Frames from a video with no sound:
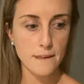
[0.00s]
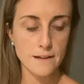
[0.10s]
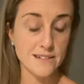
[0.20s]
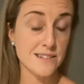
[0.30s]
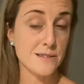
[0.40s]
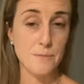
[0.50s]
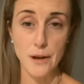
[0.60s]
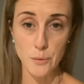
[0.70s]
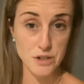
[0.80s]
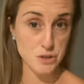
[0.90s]
it doesn't matter
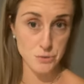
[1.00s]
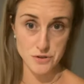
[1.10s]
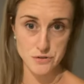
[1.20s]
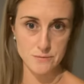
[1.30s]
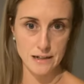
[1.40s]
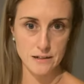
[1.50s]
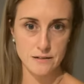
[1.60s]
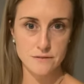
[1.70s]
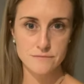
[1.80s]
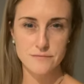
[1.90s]
which choice you make.
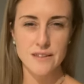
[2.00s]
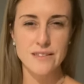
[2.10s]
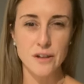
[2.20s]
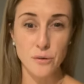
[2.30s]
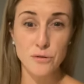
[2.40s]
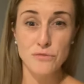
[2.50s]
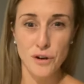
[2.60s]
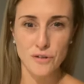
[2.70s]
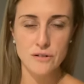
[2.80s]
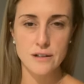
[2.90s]
They're all
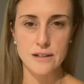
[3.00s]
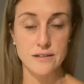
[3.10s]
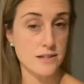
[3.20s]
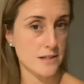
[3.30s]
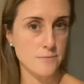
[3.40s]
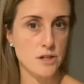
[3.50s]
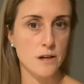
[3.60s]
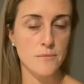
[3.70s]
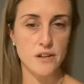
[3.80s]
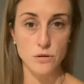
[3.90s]
wrong, and at the same time,
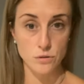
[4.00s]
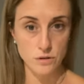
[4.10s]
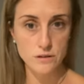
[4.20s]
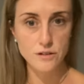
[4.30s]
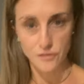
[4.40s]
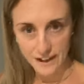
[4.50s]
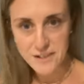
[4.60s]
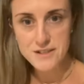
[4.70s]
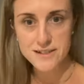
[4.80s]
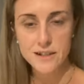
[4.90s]
they're all
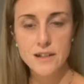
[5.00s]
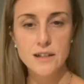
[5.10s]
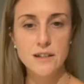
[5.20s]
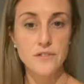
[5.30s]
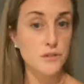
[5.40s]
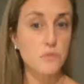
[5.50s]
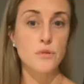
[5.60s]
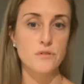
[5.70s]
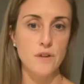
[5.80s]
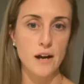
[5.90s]
correct. They're all the
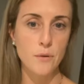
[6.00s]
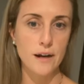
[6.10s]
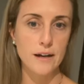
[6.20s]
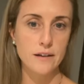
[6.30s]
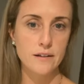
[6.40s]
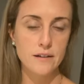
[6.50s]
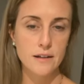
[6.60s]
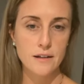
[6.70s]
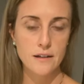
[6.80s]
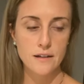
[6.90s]
right way.
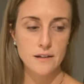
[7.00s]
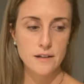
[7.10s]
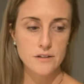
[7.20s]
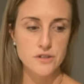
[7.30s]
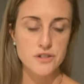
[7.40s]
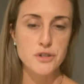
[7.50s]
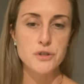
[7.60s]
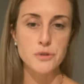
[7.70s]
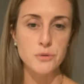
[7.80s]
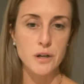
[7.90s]
Just
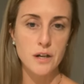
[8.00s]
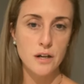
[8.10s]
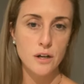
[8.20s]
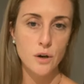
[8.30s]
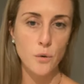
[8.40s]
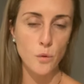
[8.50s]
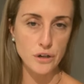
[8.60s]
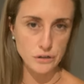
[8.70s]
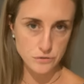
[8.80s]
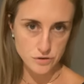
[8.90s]
do what
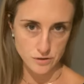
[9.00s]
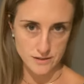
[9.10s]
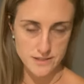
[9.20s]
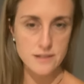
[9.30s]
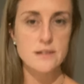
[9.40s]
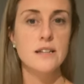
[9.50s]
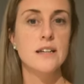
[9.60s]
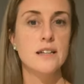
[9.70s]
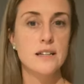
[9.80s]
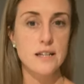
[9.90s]
you trust
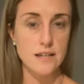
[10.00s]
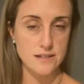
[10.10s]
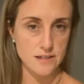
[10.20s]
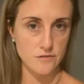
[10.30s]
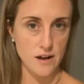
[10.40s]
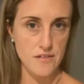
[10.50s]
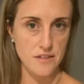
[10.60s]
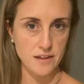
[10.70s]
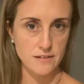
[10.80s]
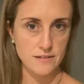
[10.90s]
is the right
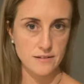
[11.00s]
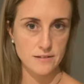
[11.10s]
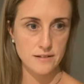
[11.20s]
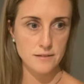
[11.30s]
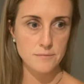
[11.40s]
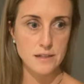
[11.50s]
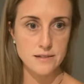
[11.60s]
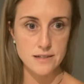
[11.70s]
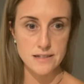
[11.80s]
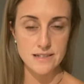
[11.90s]
thing, because
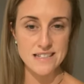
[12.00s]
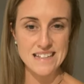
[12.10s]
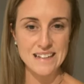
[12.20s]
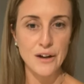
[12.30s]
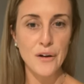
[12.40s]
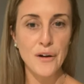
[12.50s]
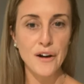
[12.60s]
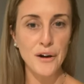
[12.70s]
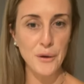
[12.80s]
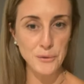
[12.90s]
it is the
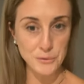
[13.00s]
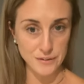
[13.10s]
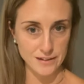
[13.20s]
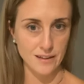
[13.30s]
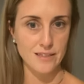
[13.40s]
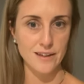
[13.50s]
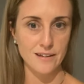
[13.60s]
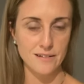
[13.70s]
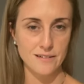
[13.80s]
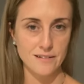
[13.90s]
only thing